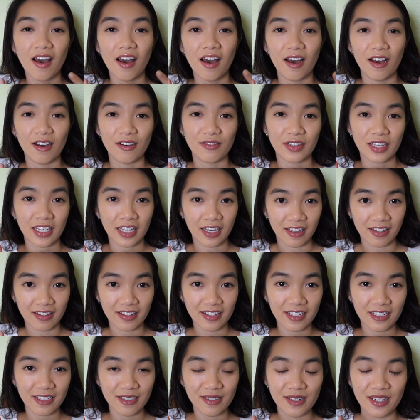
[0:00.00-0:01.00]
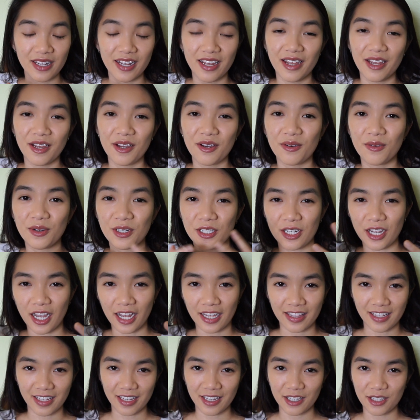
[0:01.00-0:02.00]
of England, which I
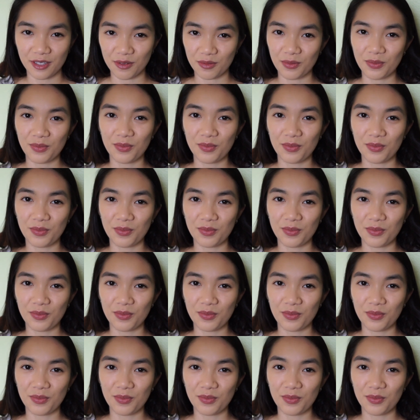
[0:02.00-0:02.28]
think is